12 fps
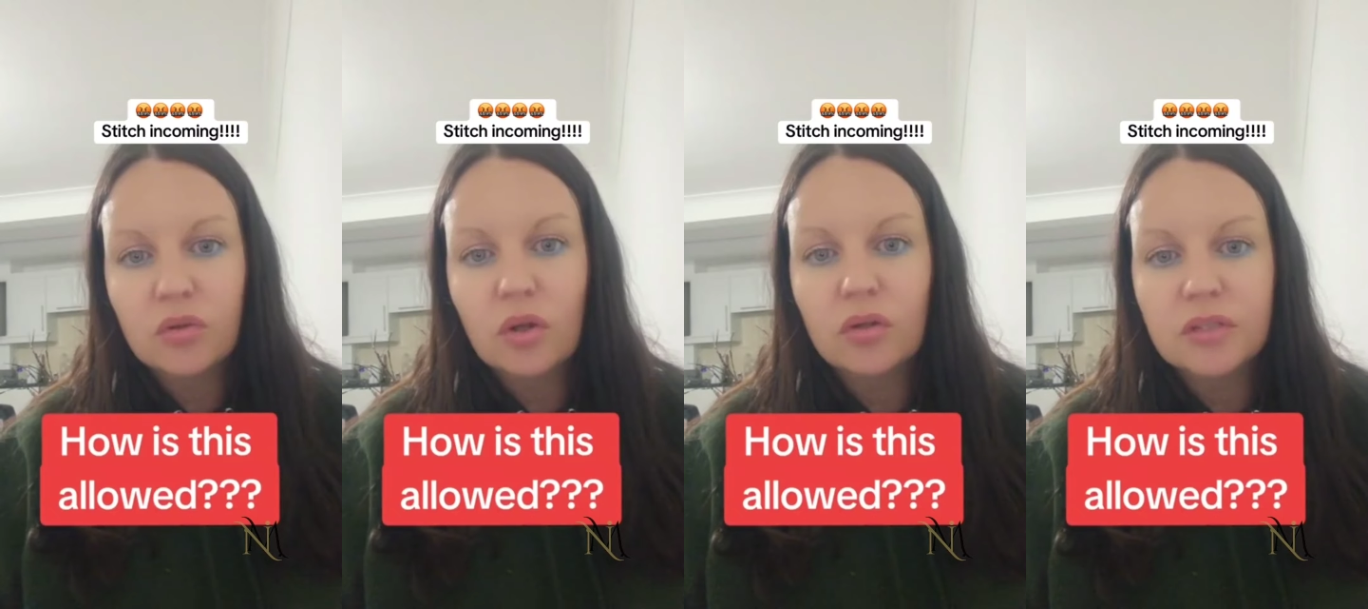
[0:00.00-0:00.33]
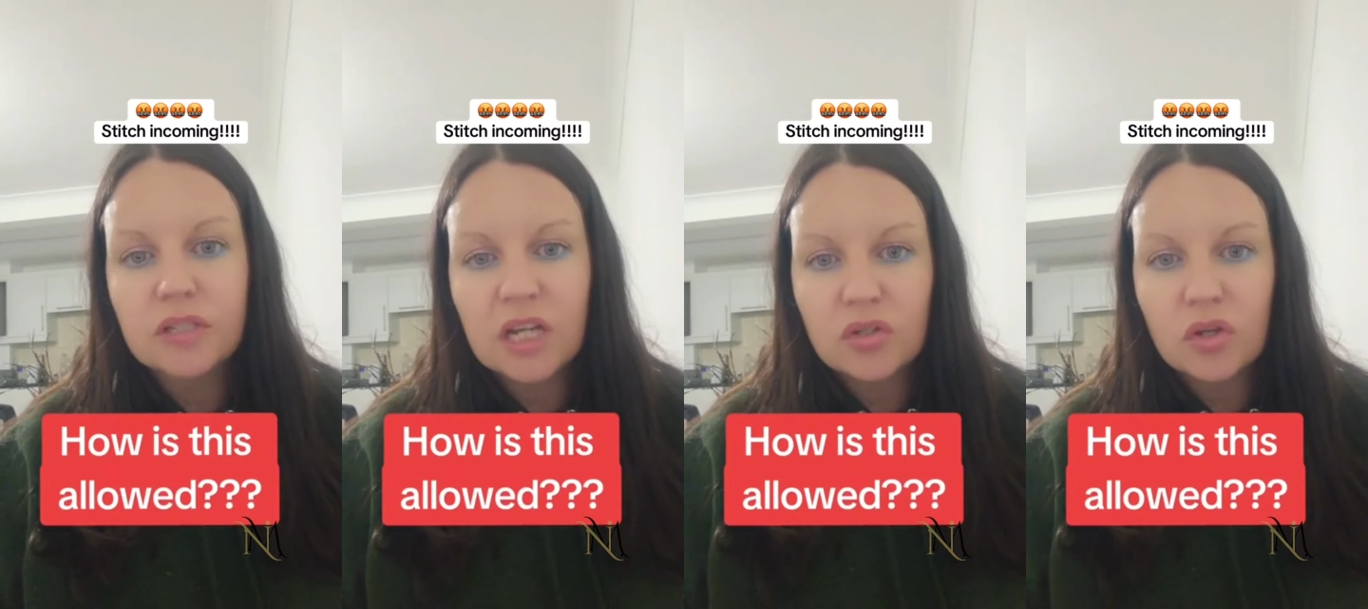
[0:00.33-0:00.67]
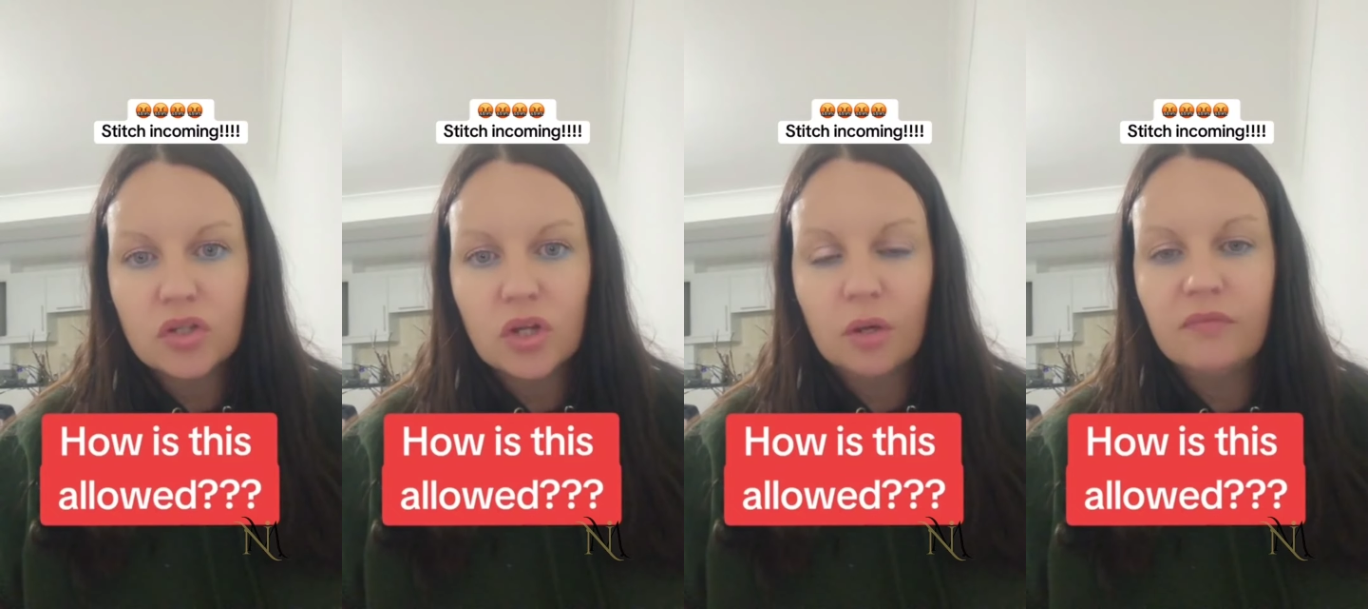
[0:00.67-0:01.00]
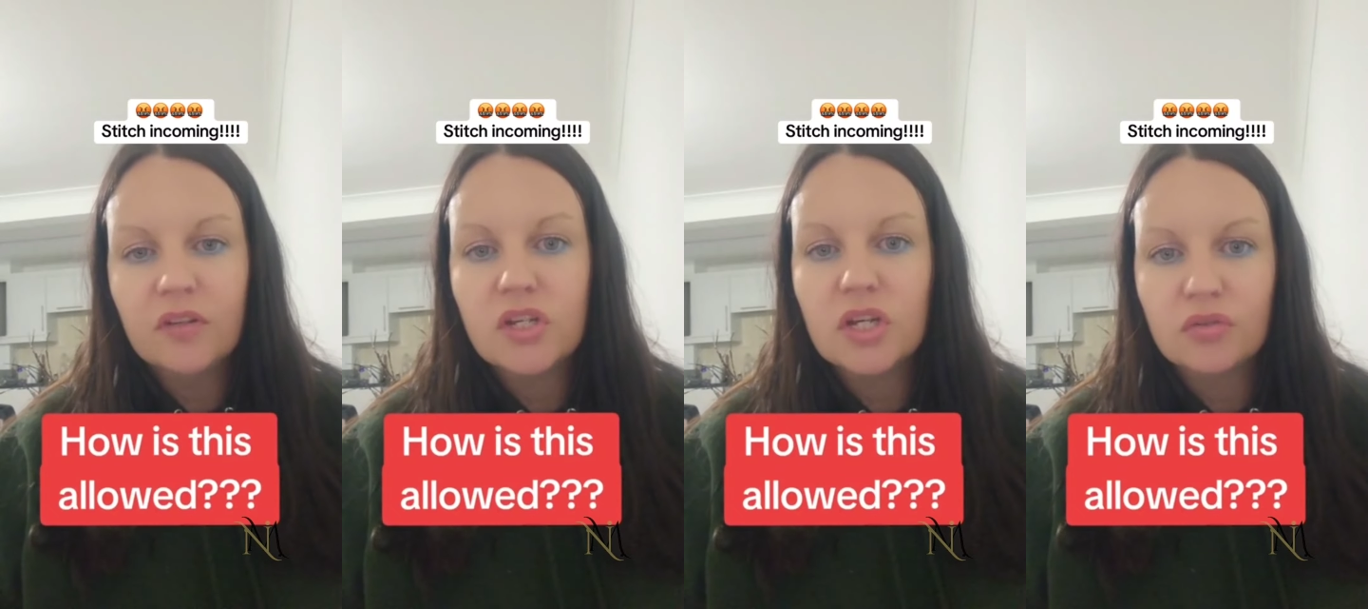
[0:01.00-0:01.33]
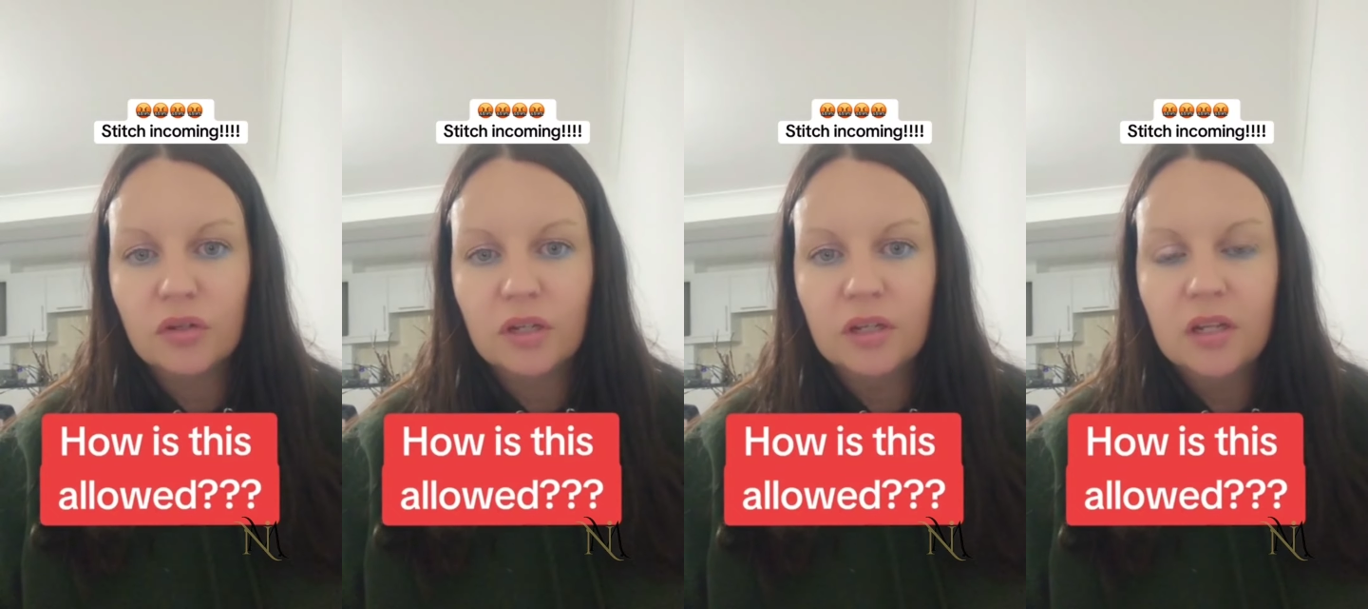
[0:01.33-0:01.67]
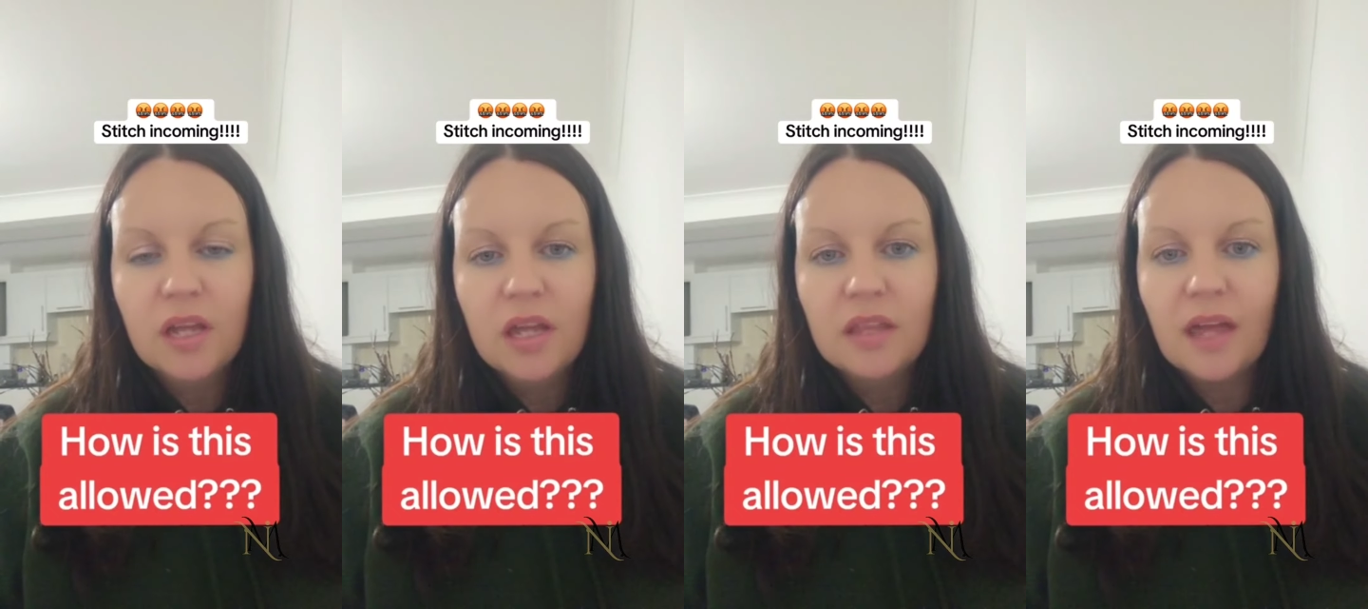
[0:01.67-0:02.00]
sold on TikTok Shop for children
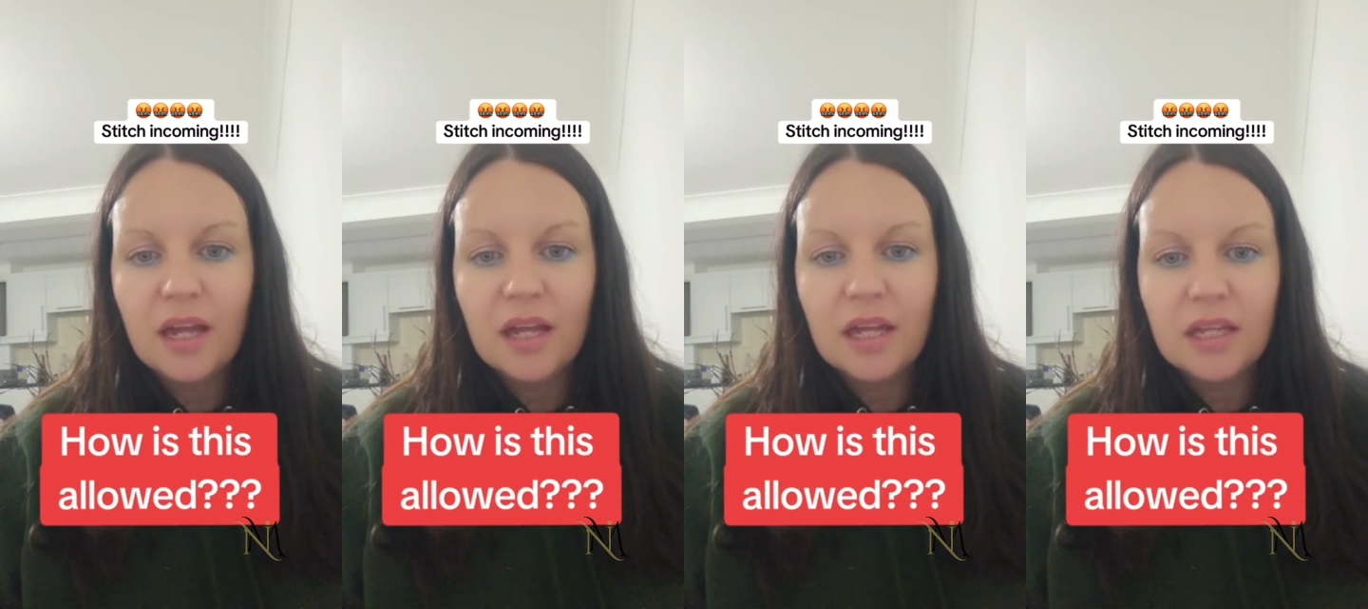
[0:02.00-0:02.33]
that